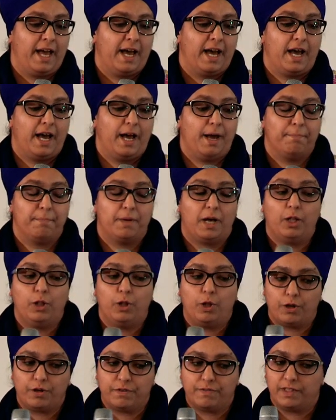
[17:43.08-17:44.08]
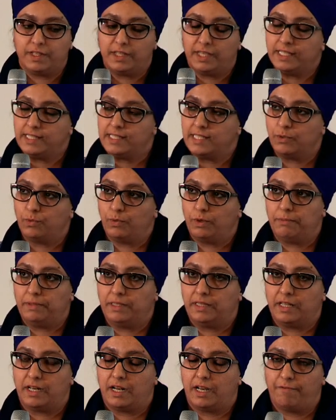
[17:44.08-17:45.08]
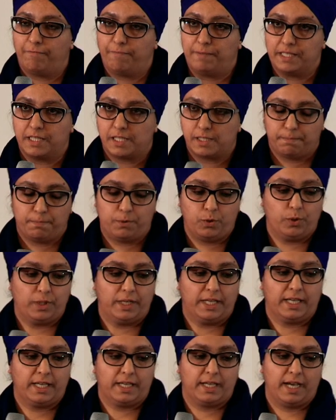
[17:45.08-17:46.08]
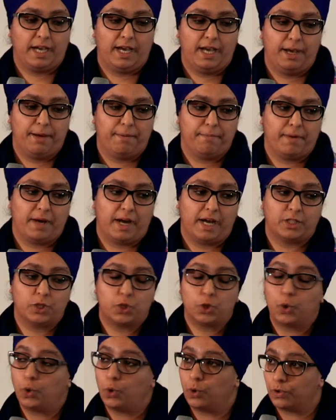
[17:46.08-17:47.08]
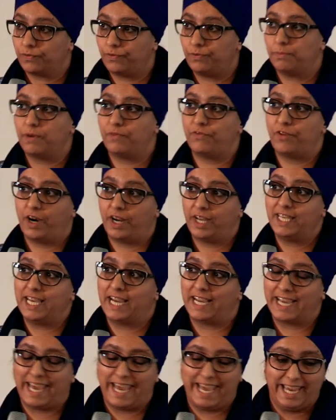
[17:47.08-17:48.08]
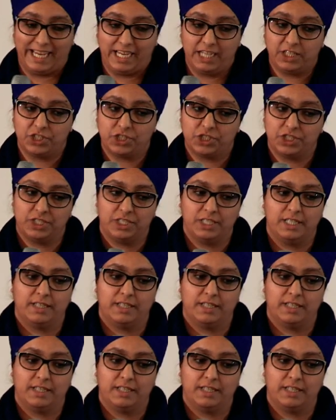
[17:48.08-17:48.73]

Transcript: A lot of the Indian women that I've been supporting are taught from a very young age